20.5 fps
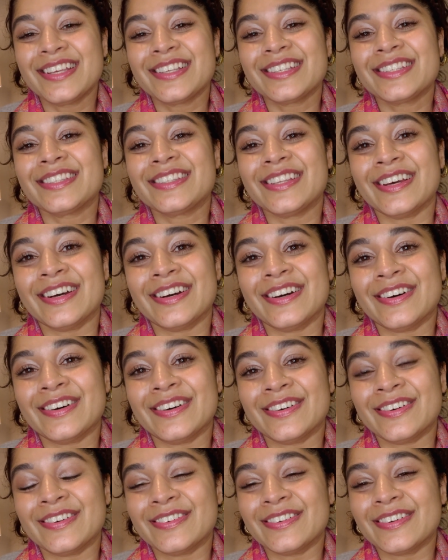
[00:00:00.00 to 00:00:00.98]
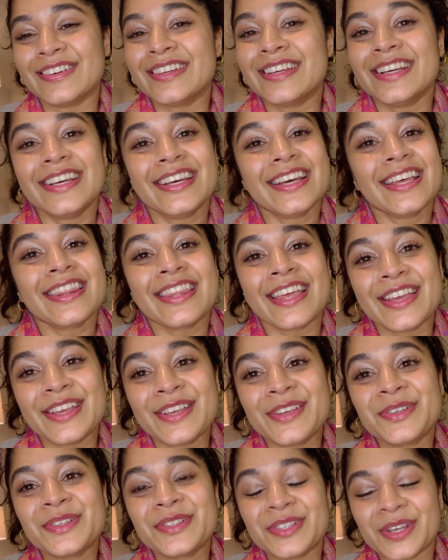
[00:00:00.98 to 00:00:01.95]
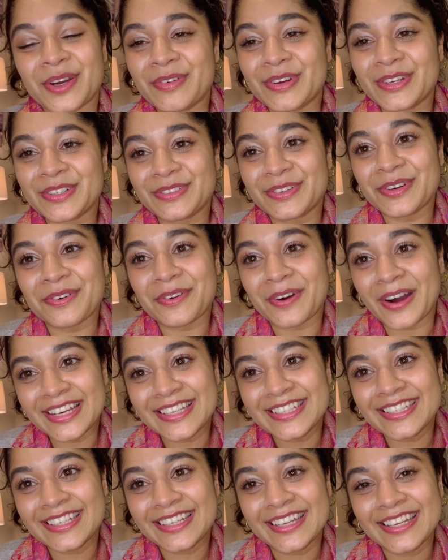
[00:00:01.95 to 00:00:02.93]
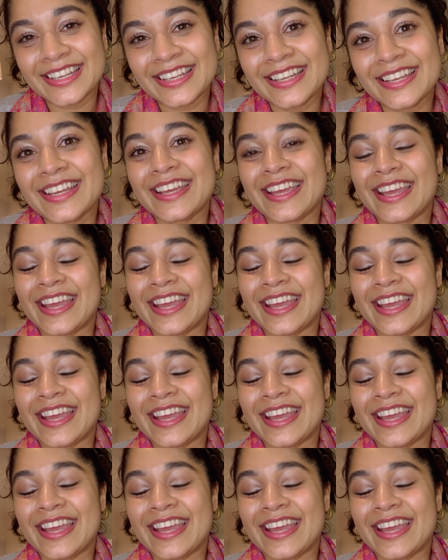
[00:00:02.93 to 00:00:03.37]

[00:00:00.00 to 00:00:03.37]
So thank you so much for watching,